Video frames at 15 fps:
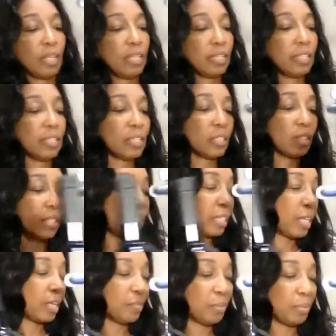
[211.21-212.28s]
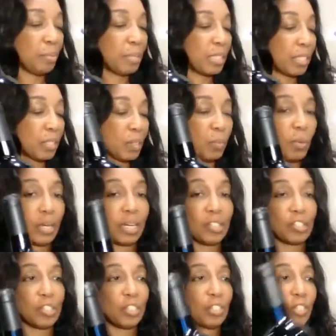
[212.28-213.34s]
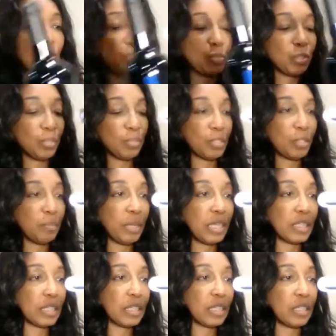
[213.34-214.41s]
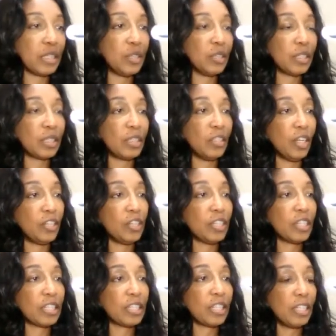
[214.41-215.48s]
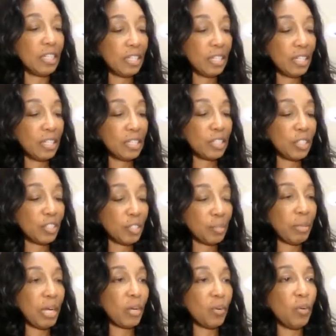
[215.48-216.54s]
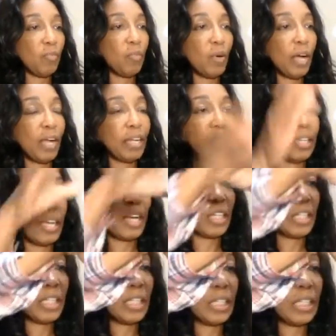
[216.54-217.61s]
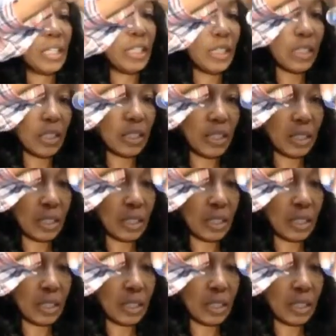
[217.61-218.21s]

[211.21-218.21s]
This is on the same premise as the one I just showed you. So basically, you adjust it, sit your bottle of wine down in here,